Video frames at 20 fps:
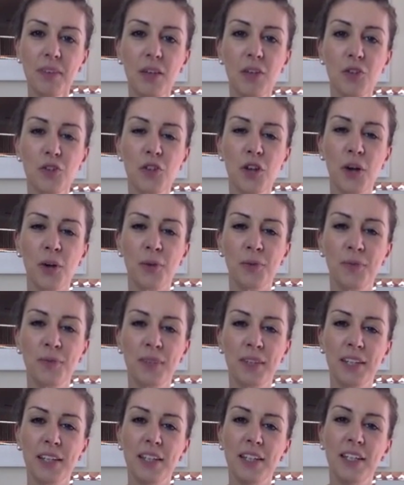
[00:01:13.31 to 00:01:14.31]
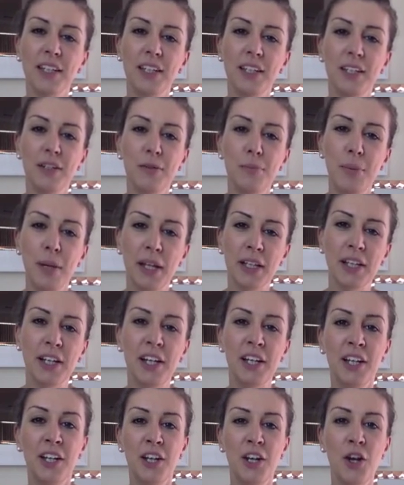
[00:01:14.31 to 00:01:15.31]
So,
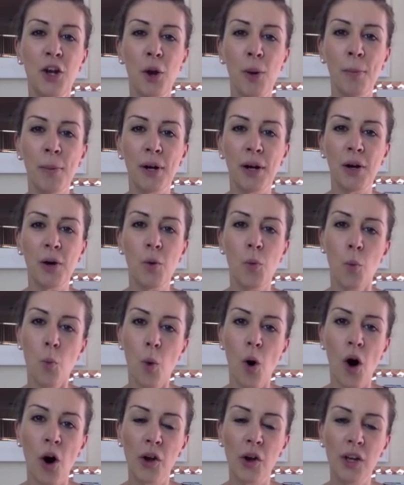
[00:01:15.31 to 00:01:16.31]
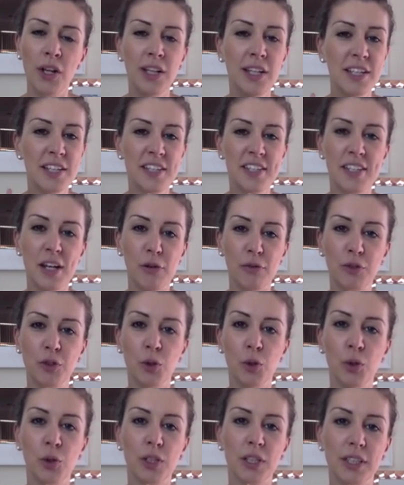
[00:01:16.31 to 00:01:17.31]
pillar number 1,
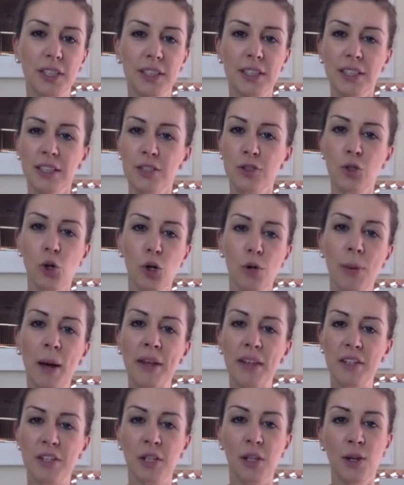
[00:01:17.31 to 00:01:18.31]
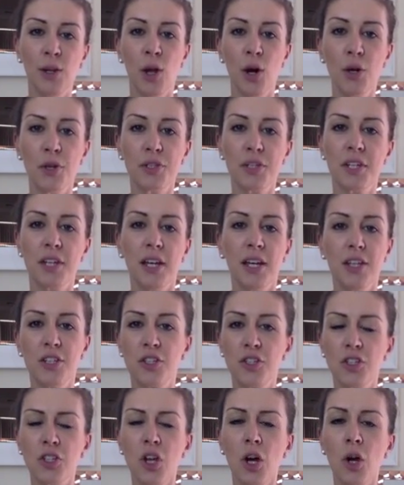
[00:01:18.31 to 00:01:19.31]
self-talk. Talk about this a lot.
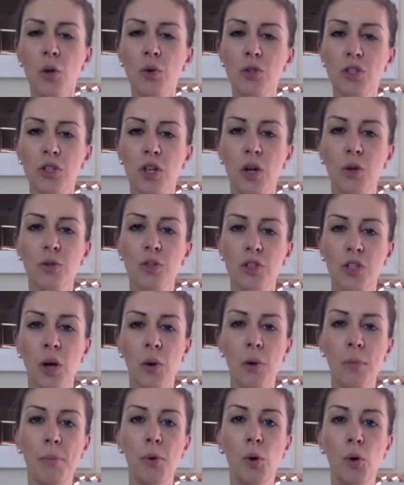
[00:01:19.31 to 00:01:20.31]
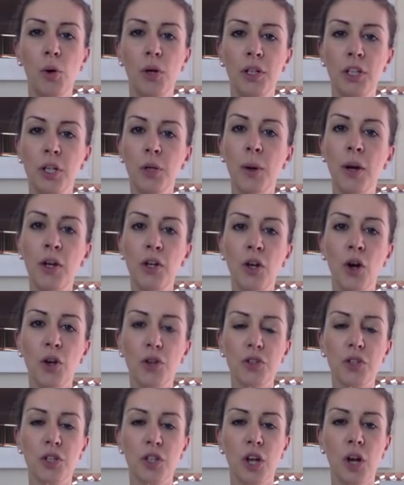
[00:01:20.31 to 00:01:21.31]
So important. You are
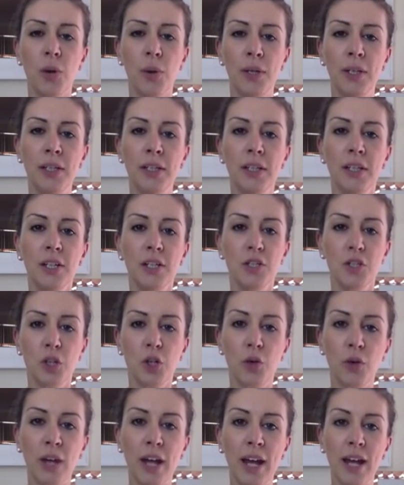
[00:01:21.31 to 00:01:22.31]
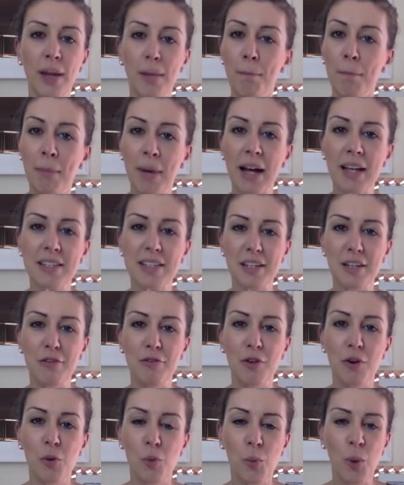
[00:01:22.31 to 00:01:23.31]
not going to create
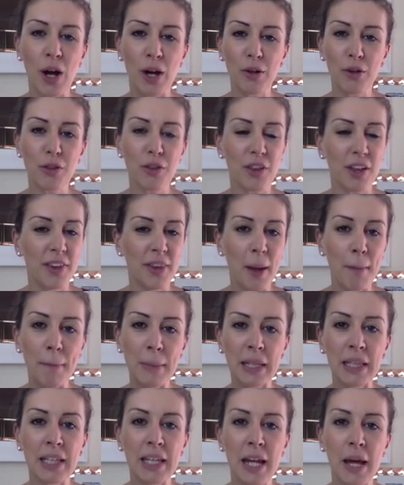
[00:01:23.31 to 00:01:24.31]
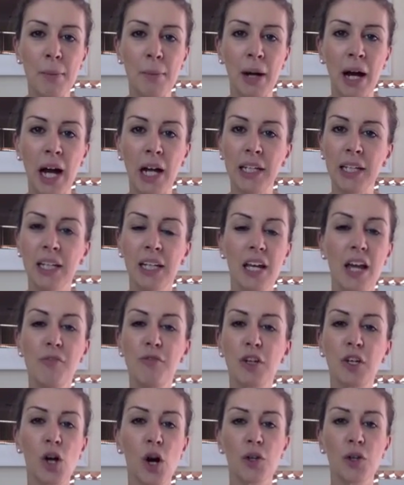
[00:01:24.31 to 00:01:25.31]
massive wealth and that millionaire mind
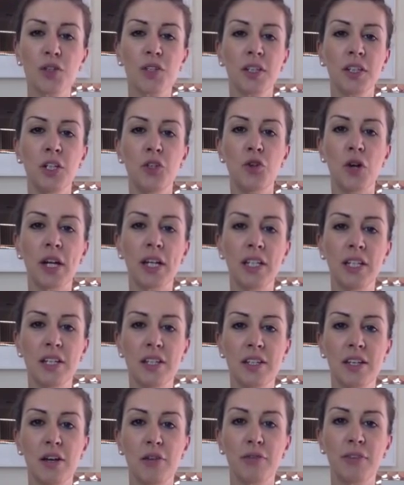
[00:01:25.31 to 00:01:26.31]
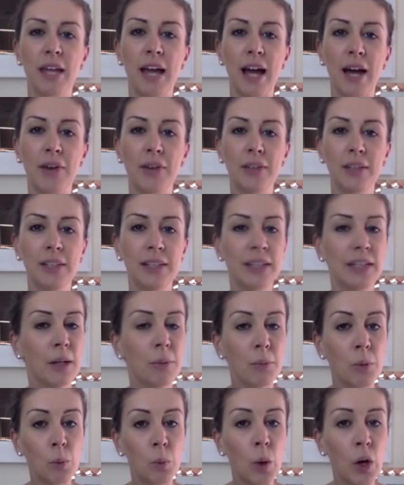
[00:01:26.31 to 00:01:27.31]
if you're constantly dragging yourself down.
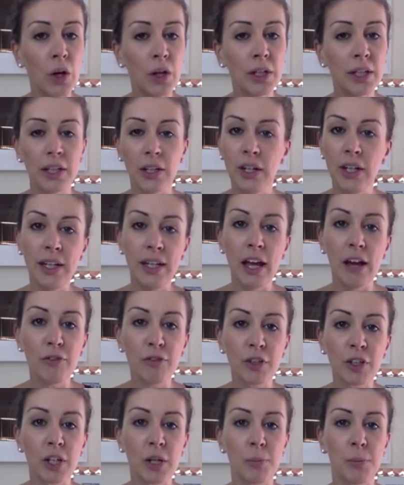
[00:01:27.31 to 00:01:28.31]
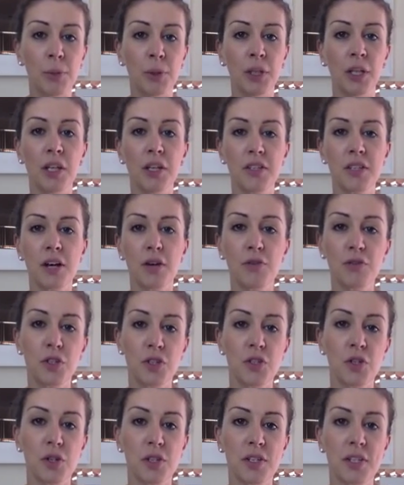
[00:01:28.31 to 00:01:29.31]
Number 1, you're never going to bully yourself to
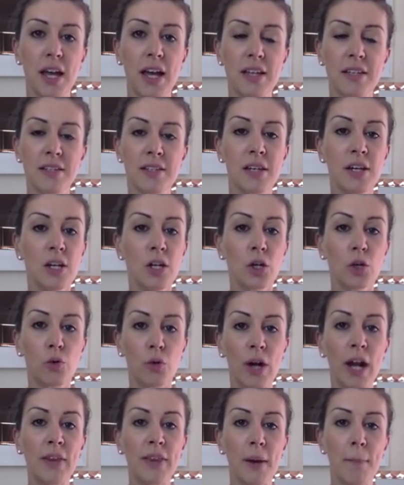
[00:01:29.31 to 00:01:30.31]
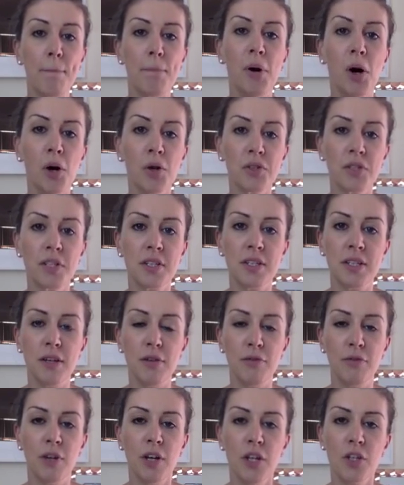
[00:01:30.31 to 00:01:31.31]
success. Create that
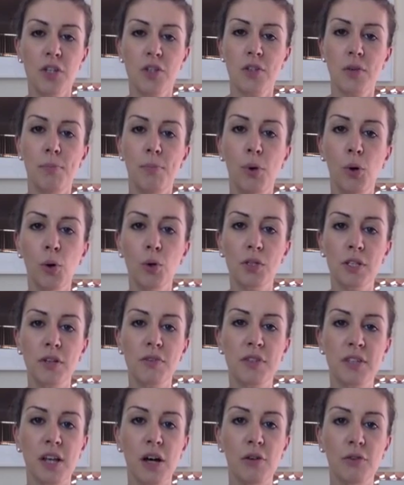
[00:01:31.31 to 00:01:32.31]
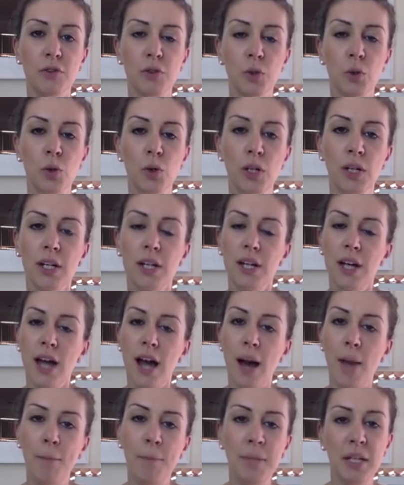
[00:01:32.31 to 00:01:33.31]
positive, supportive self-talk
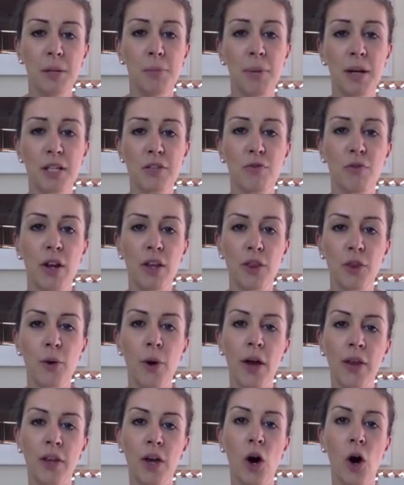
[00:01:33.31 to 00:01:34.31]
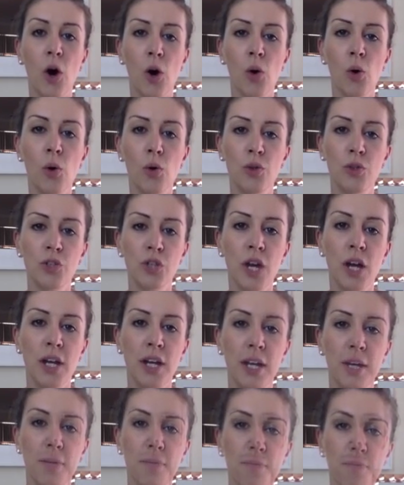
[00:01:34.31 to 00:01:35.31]
and be your best friend throughout the whole
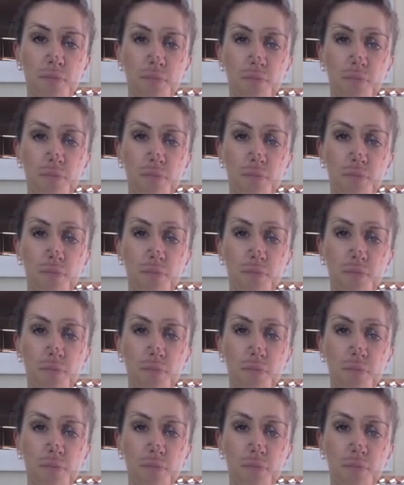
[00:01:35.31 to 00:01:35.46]
journey.